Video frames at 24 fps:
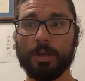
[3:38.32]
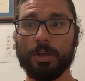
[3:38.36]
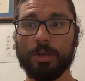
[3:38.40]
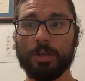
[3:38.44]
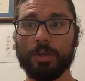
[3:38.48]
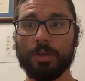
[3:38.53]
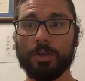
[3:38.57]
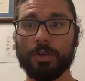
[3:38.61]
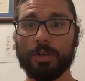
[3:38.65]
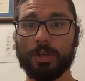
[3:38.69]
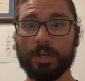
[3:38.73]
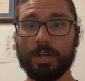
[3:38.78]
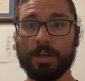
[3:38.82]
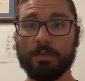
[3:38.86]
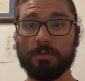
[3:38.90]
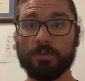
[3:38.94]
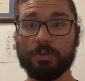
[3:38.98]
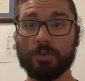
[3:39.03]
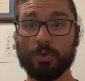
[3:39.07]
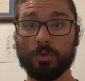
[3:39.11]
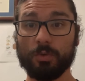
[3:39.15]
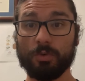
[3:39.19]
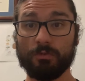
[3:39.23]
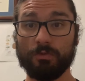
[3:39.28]
You can even
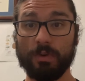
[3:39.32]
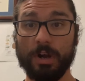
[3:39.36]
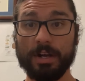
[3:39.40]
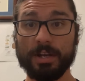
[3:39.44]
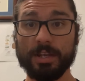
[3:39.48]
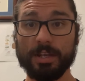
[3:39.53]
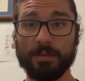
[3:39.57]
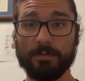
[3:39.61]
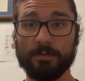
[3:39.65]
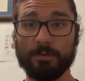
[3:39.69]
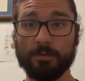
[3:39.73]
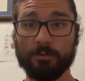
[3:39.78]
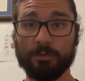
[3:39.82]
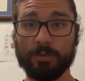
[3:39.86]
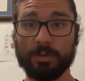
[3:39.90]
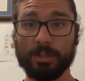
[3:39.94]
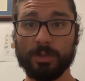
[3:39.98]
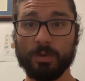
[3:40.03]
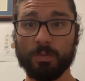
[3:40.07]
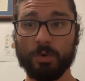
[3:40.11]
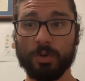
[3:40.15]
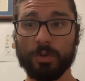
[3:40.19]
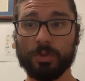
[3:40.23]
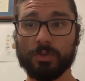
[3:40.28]
do it running if you really
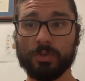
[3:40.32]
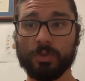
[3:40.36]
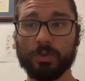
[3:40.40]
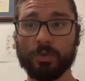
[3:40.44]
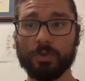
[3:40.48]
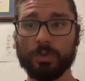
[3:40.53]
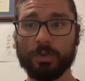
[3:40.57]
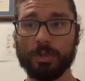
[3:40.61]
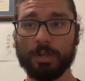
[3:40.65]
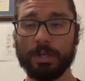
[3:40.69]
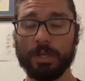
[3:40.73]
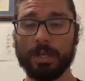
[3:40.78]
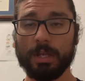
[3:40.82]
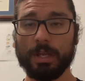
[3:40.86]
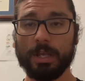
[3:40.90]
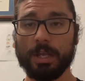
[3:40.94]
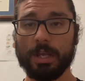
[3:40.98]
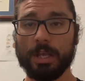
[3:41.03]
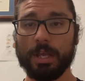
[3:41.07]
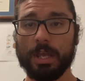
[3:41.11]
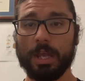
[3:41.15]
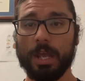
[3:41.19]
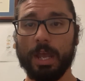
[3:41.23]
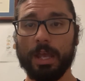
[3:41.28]
wanted to.
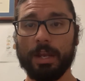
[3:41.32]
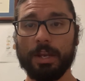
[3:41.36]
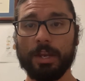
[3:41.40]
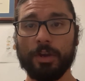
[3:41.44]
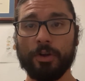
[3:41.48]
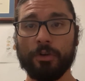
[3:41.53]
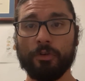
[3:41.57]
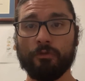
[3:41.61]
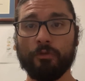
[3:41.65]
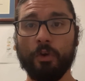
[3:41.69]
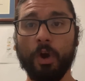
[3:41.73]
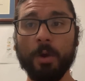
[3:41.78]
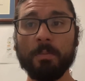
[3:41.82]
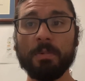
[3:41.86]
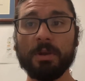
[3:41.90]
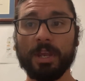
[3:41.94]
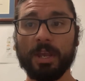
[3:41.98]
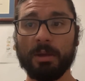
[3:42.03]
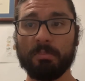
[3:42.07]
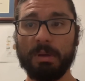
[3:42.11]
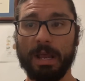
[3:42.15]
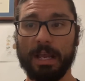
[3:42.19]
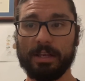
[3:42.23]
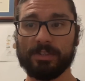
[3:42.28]
And an aerobic
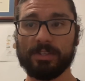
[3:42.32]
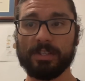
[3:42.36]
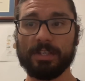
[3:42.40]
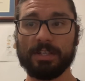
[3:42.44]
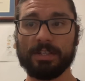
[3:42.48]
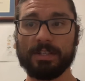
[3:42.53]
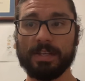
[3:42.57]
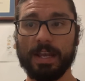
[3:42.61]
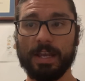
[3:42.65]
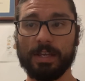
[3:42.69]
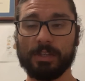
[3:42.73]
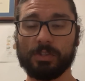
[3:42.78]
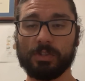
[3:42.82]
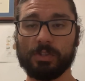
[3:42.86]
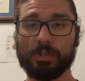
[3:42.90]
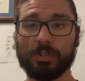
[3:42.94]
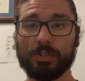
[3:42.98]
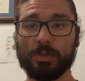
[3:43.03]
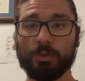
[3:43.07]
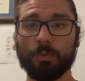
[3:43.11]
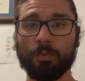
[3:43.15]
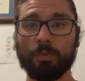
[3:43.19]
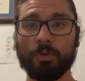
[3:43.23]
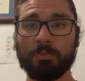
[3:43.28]
capacity test
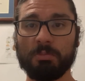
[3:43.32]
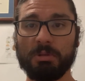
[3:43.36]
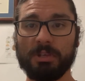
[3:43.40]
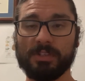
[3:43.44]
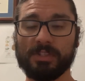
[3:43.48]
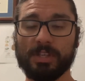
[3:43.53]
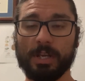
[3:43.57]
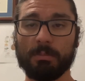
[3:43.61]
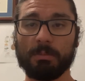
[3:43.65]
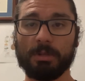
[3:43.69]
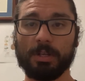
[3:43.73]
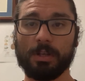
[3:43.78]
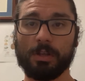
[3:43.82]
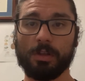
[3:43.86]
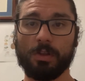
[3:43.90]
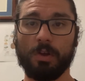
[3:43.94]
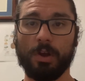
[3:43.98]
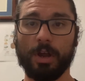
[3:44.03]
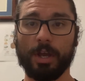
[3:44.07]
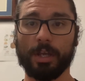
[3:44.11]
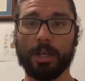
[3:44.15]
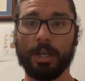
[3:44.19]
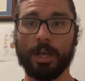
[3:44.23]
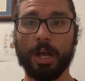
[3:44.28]
would be something
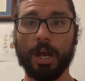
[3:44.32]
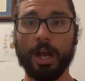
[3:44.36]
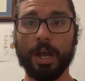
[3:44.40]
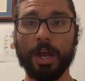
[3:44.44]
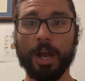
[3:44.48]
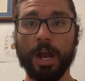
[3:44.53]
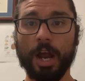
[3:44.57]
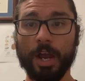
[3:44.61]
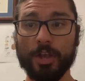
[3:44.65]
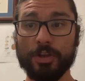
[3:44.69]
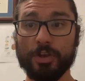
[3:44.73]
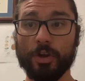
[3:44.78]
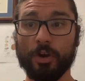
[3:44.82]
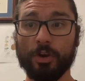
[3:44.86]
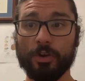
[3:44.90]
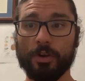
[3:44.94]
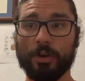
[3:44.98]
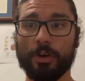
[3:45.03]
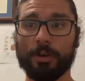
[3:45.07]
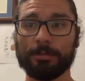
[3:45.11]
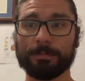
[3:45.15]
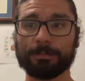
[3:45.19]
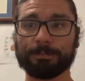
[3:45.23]
like a yo-yo.